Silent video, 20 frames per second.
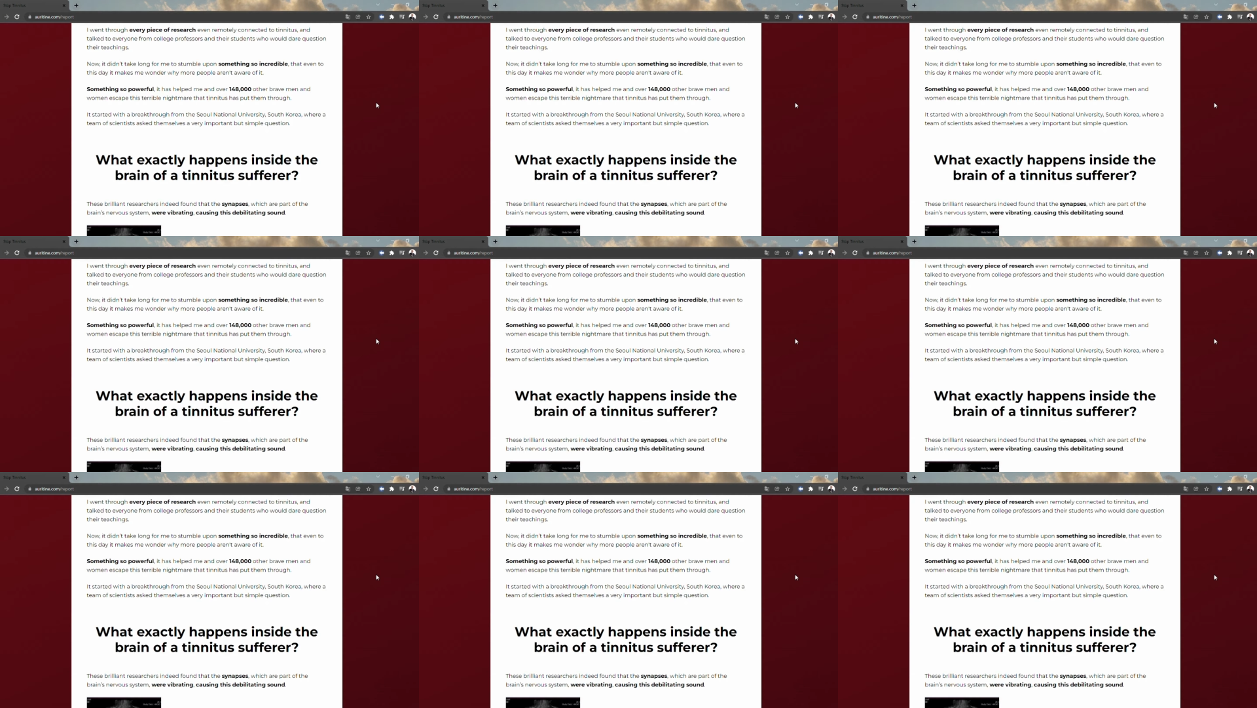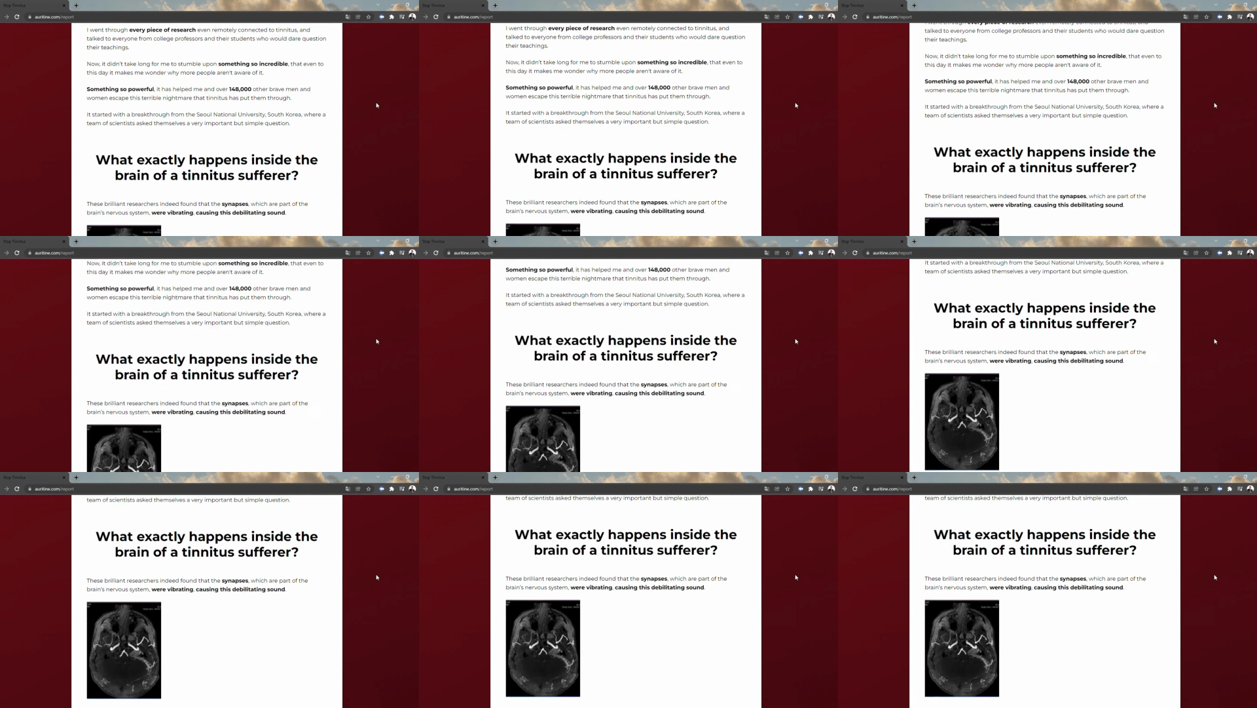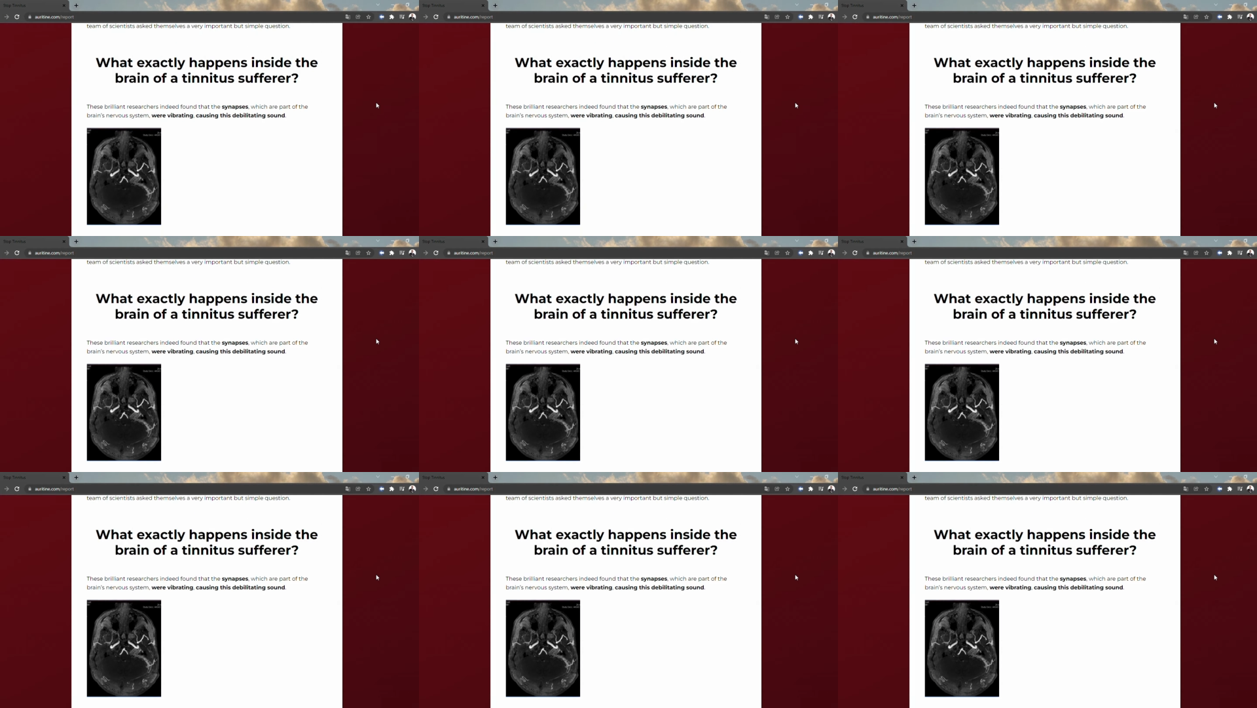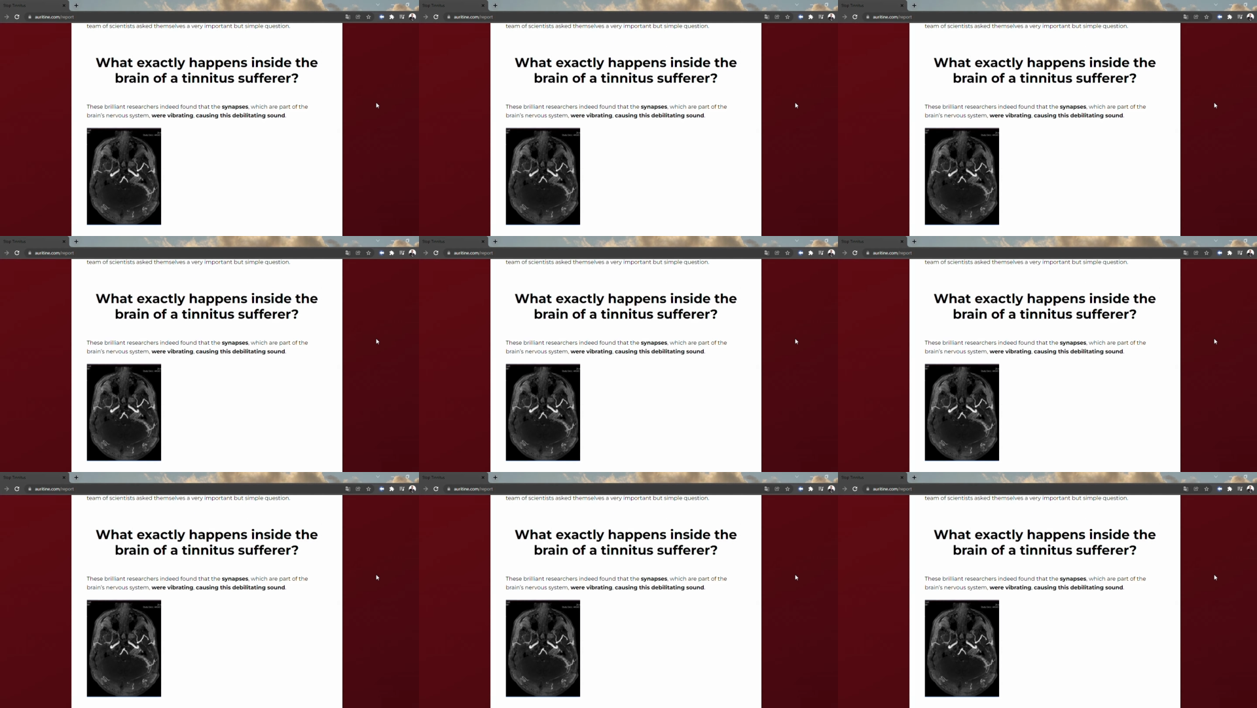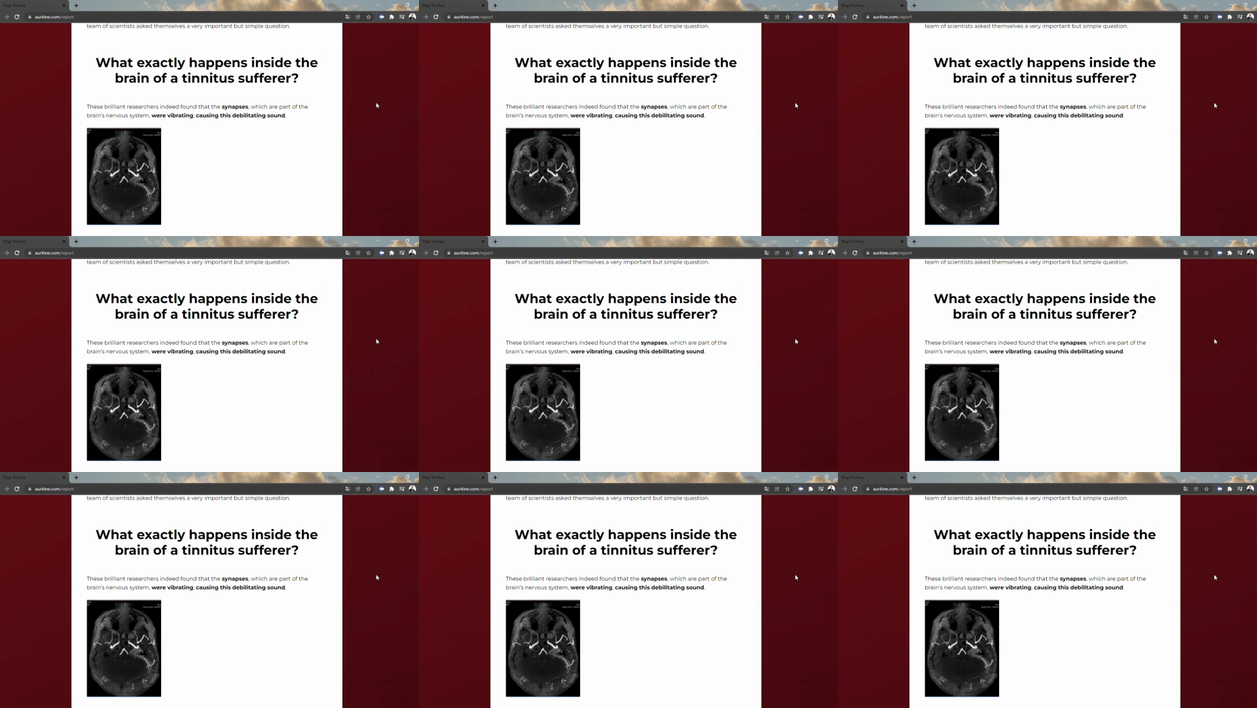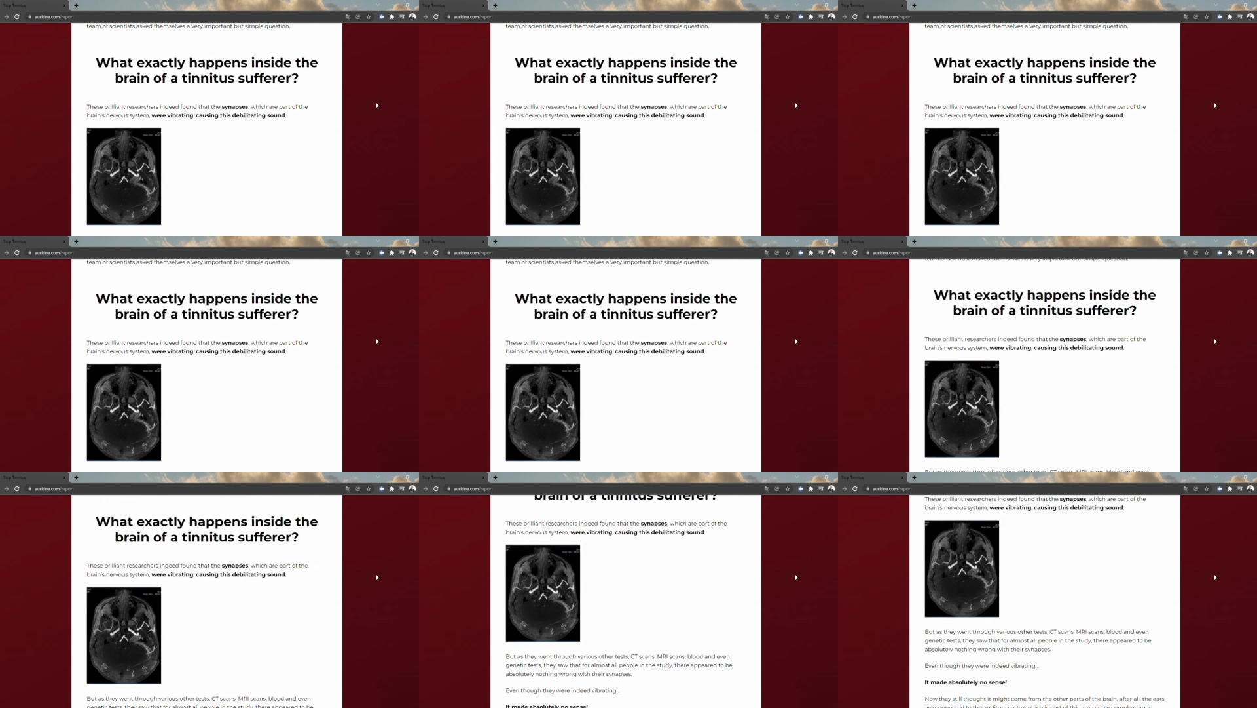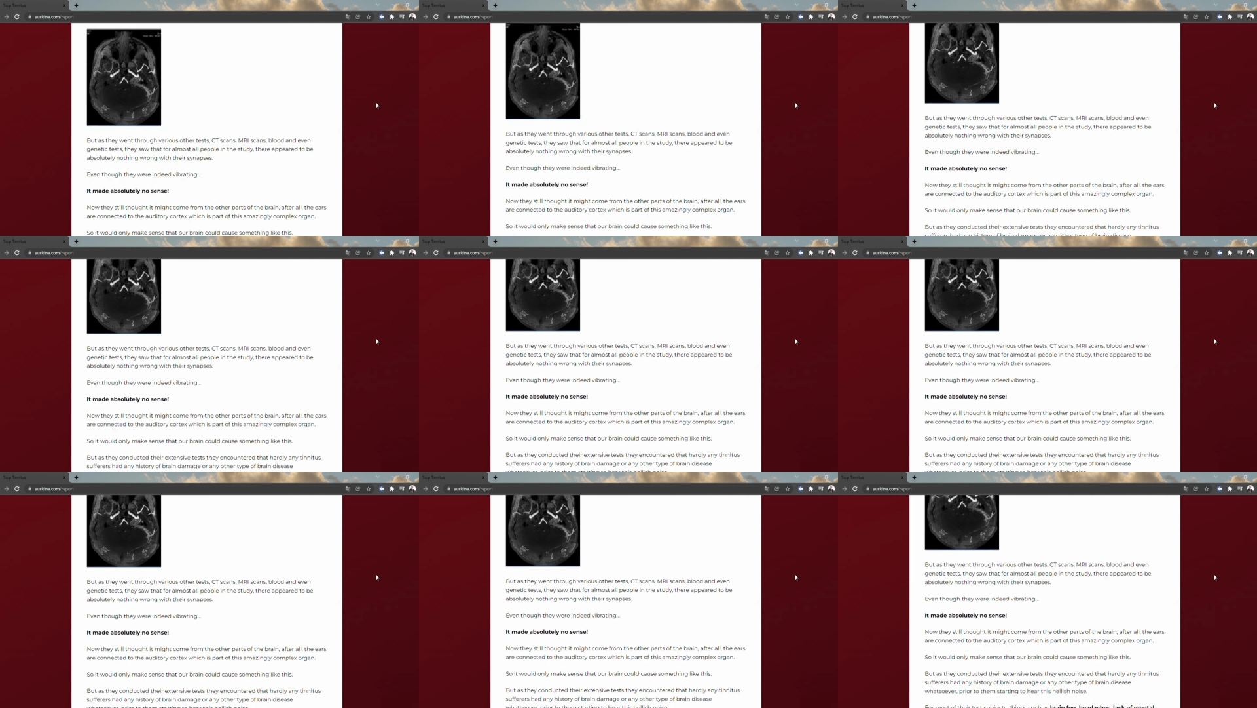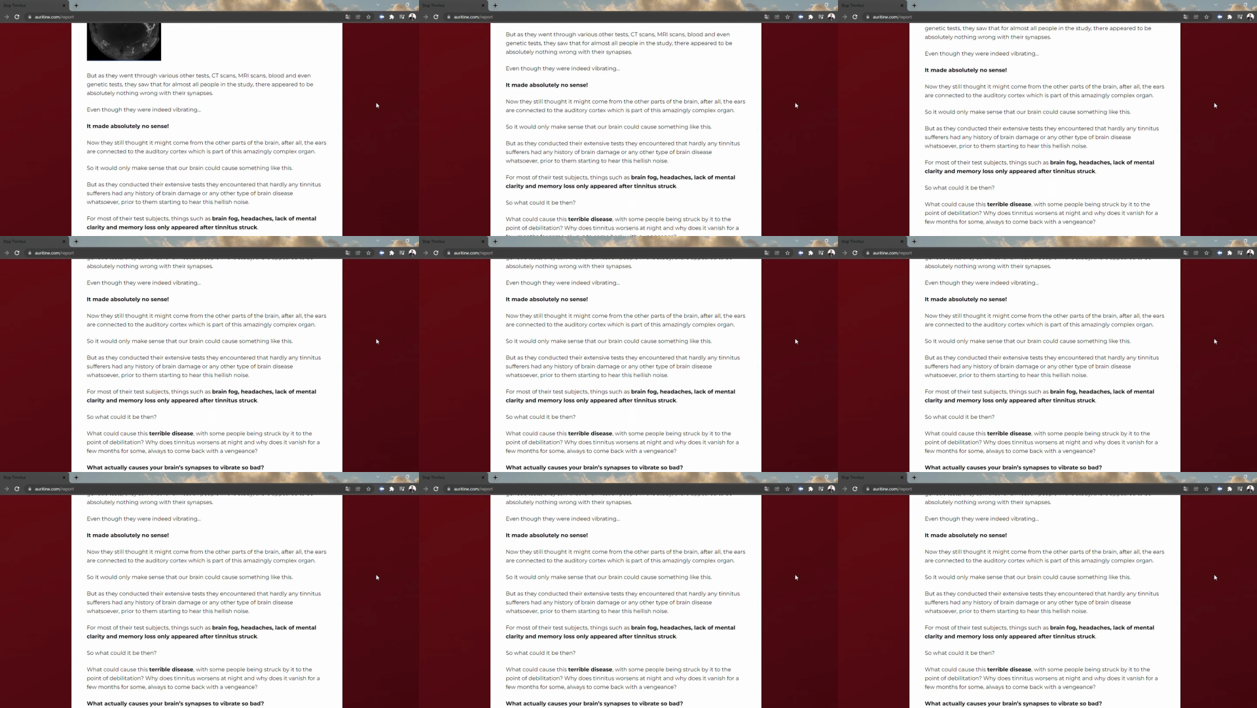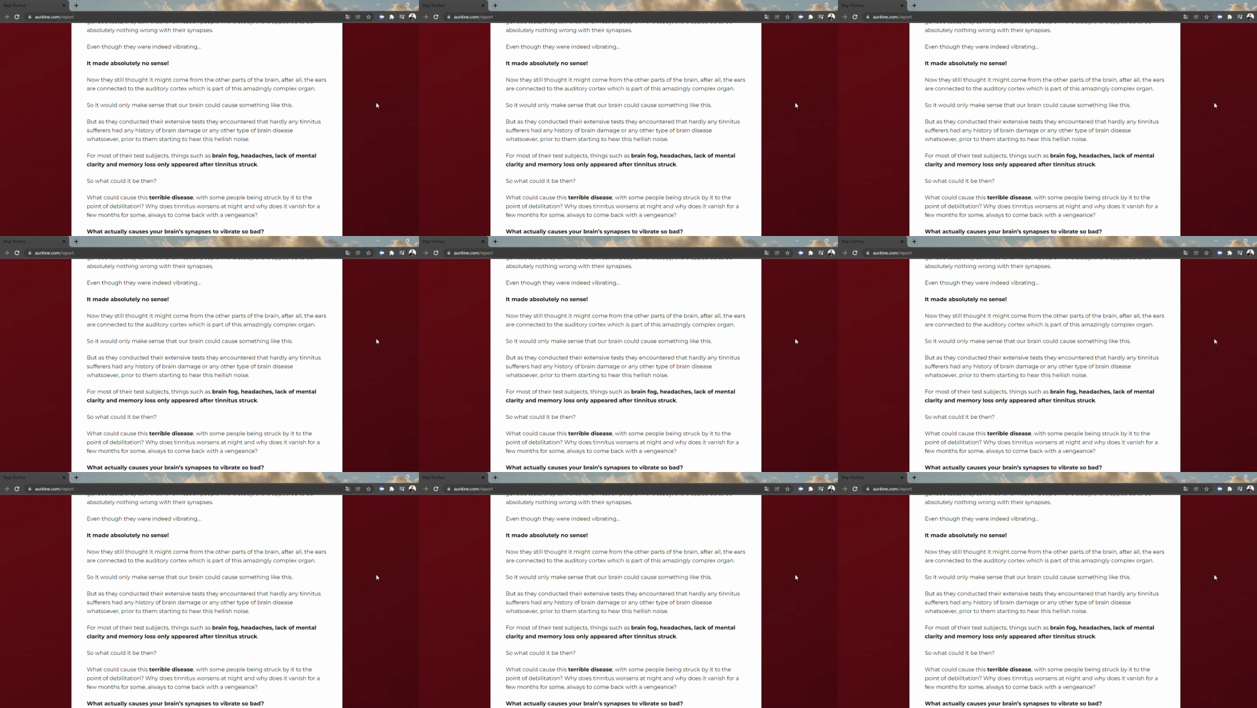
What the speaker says: No face is visible, so there are no lips to read.